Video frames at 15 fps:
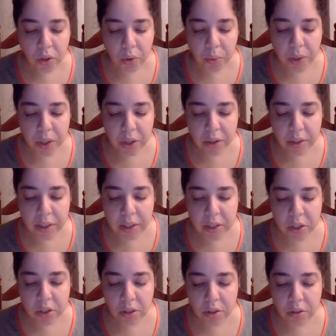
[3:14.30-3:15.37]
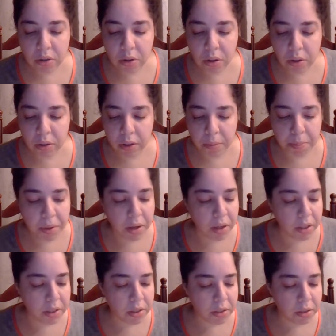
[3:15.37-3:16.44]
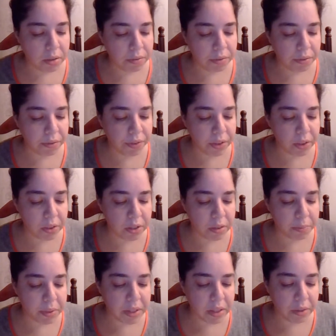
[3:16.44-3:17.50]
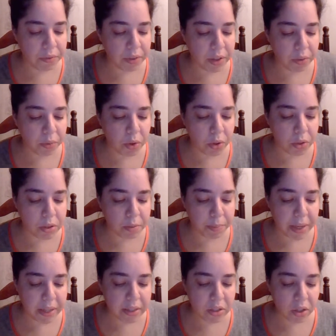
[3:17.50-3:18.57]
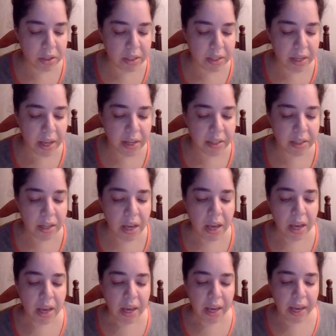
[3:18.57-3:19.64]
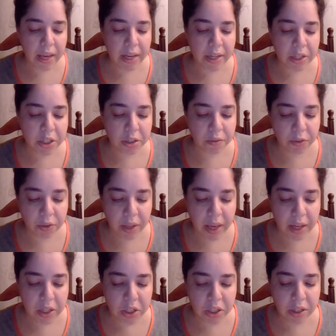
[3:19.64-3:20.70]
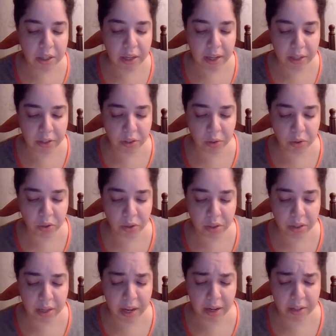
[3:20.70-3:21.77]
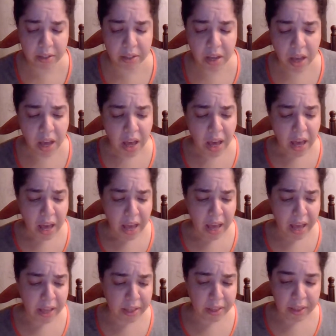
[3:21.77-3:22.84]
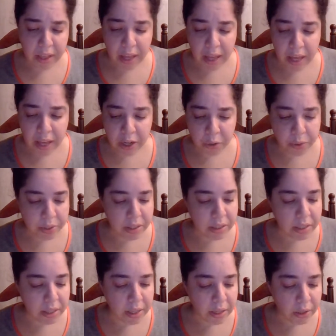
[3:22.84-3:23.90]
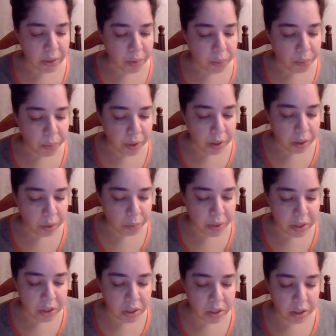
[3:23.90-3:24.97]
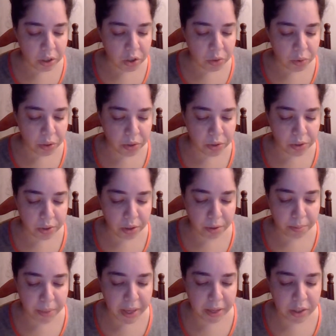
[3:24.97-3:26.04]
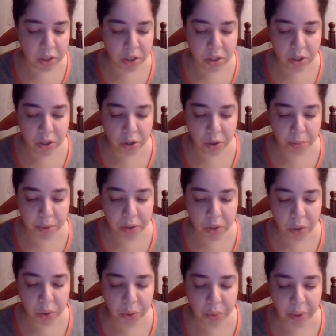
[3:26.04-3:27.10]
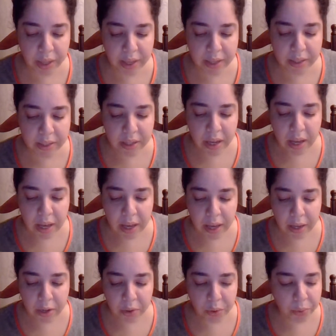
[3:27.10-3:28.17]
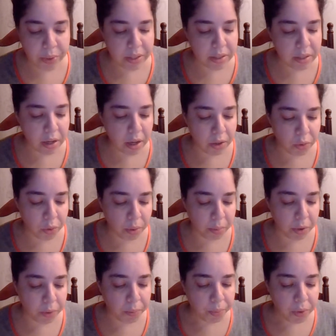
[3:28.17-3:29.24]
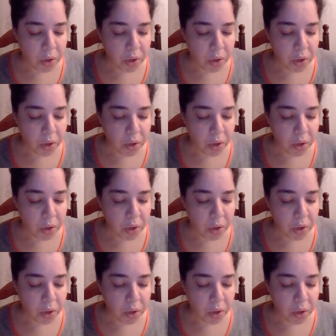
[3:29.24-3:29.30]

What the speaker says: We are each called upon to fulfill specific roles based on sex, age, vocation, and social status, and the adequacy with which such roles are managed determines who is and who is not normal.